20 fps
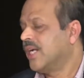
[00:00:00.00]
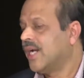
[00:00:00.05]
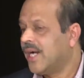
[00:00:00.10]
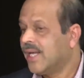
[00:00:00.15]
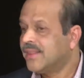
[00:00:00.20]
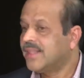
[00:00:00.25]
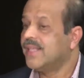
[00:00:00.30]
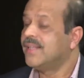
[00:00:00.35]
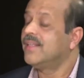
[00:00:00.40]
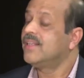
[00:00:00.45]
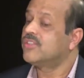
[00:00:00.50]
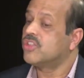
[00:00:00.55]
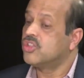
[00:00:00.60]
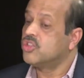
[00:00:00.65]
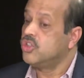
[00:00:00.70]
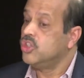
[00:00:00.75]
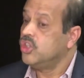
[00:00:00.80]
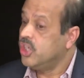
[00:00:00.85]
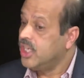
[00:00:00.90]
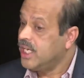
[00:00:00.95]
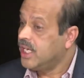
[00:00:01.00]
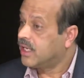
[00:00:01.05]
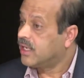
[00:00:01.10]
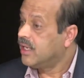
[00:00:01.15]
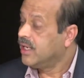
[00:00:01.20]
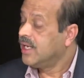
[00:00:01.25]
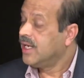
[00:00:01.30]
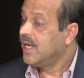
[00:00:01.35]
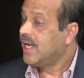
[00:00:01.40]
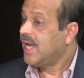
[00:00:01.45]
And I think this is unique.
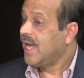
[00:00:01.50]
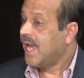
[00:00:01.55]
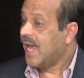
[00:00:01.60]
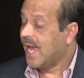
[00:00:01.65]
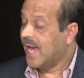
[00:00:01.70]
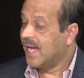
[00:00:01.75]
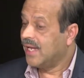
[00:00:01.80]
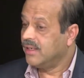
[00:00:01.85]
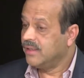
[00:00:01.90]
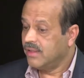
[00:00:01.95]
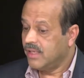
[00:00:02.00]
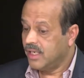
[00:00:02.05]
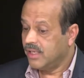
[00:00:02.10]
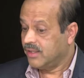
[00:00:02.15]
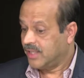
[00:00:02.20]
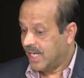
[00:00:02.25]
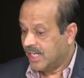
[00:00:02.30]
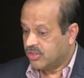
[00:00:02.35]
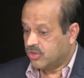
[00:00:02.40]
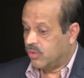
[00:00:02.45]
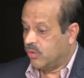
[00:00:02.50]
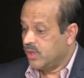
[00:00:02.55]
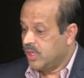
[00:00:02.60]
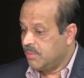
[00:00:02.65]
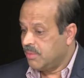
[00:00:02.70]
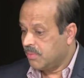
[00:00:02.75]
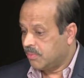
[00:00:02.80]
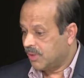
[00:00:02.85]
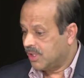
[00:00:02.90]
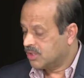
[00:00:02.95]
And in case of
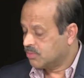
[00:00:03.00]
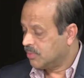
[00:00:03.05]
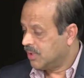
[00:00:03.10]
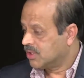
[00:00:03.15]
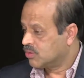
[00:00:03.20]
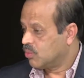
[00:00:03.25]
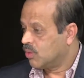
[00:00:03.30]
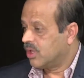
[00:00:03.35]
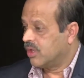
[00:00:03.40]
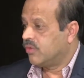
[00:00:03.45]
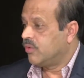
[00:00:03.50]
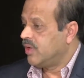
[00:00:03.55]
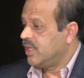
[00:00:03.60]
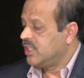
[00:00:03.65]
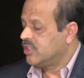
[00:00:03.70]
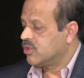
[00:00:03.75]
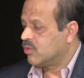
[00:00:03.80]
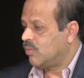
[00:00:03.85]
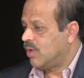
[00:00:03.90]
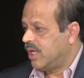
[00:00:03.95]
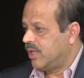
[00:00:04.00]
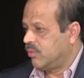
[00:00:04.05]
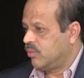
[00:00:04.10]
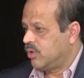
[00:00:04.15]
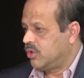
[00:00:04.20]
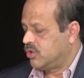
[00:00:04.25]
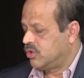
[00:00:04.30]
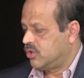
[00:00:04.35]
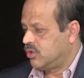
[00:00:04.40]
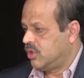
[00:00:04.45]
ODB++, one of the reasons why it
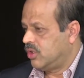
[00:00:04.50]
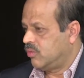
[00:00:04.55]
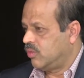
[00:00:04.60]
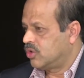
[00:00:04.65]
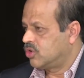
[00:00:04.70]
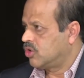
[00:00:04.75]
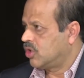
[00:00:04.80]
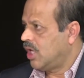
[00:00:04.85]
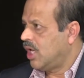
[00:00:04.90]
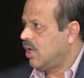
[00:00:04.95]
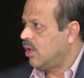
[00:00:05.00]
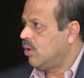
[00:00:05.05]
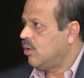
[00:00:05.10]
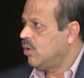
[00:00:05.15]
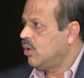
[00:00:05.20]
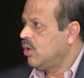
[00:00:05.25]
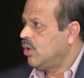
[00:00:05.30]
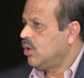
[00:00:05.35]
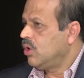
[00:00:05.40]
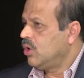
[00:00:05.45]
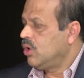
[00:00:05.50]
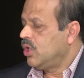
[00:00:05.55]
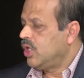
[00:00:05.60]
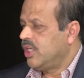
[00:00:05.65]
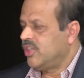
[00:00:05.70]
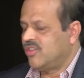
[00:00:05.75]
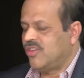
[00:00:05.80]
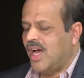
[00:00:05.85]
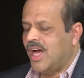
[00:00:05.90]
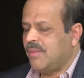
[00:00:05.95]
was slow
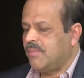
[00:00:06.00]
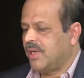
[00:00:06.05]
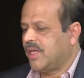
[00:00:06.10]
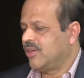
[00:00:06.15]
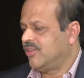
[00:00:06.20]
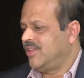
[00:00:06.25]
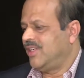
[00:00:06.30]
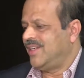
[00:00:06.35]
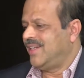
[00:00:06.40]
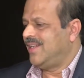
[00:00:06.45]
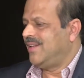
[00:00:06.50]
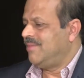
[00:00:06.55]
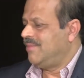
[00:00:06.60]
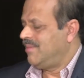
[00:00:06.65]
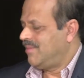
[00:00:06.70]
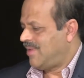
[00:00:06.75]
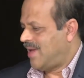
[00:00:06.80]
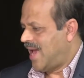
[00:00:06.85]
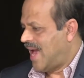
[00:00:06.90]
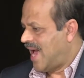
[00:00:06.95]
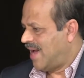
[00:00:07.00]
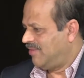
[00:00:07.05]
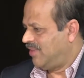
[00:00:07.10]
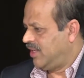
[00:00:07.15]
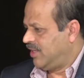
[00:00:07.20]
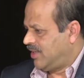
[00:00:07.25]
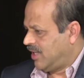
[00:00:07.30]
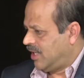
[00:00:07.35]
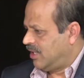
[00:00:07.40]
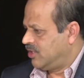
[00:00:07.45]
is not because it didn't have the
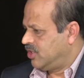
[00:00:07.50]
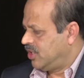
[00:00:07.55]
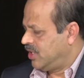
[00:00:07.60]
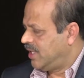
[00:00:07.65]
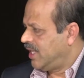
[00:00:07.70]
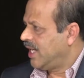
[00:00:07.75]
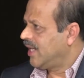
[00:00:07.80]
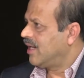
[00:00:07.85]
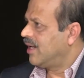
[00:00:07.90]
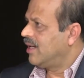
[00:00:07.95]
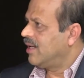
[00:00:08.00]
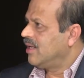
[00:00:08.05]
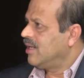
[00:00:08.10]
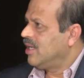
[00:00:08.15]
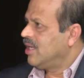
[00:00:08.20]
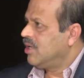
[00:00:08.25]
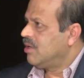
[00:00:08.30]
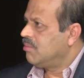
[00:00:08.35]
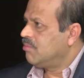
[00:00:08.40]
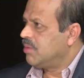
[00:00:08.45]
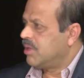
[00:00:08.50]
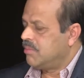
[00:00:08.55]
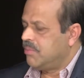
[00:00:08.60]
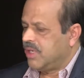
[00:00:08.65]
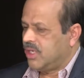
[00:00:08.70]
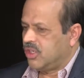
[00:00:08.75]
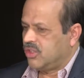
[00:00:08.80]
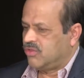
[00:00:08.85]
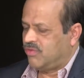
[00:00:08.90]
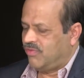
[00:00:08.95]
intelligent data, but
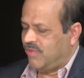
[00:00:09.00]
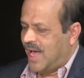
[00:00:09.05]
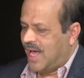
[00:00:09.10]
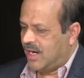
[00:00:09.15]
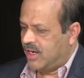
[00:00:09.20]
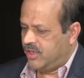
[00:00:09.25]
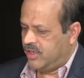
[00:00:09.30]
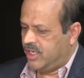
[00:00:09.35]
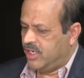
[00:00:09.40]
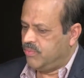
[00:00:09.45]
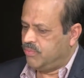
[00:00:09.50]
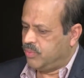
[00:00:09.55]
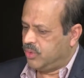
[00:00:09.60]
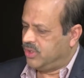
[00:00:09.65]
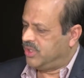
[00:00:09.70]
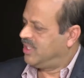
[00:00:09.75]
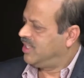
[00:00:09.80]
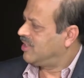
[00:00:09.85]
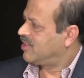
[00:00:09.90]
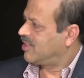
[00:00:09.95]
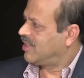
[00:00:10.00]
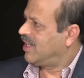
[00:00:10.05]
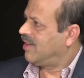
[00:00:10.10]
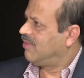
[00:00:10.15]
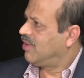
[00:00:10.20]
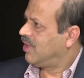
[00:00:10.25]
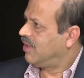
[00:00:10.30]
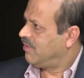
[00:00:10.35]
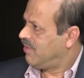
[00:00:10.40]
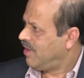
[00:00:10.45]
because Valor didn't put this
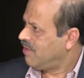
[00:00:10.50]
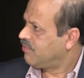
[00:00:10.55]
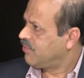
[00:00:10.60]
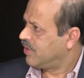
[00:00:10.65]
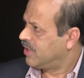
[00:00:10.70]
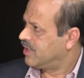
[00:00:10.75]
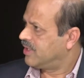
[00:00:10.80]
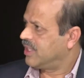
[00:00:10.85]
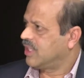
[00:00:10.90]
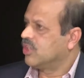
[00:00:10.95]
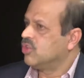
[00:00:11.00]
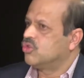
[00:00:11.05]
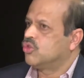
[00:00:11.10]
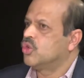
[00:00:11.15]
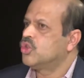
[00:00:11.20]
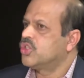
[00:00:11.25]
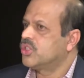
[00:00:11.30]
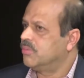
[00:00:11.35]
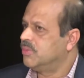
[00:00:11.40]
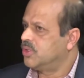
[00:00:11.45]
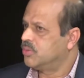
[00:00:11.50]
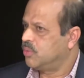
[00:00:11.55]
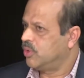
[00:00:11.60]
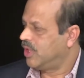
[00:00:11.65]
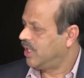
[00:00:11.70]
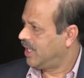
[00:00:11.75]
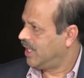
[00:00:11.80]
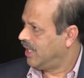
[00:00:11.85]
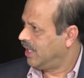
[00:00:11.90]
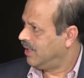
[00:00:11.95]
level of effort the consortium is
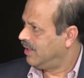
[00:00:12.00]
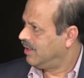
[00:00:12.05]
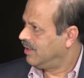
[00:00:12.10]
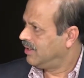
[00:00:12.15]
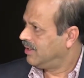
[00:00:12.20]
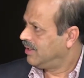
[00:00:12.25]
putting in.